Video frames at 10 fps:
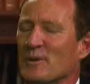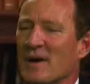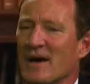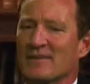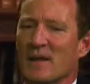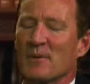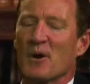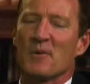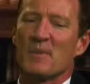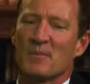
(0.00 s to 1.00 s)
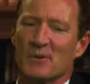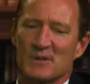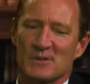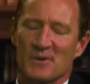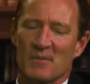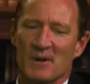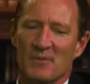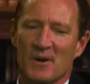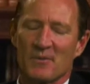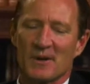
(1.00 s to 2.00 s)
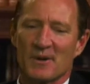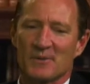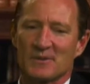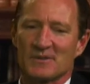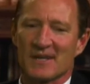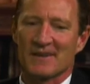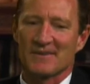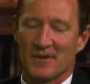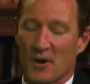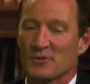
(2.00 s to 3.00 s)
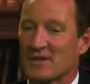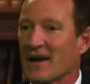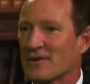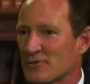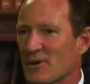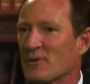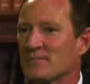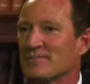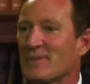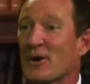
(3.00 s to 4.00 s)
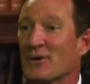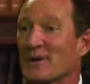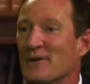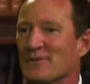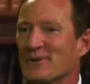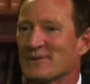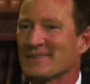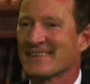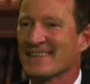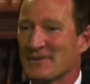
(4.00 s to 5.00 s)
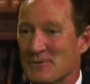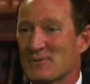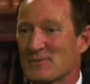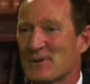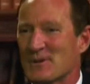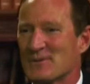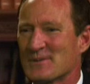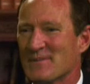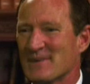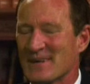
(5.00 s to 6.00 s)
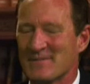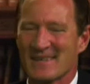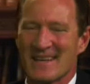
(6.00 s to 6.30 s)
bathtub, and I remember it extremely well when I was, uh, I was younger, so I got to go first, which was pretty good sometimes.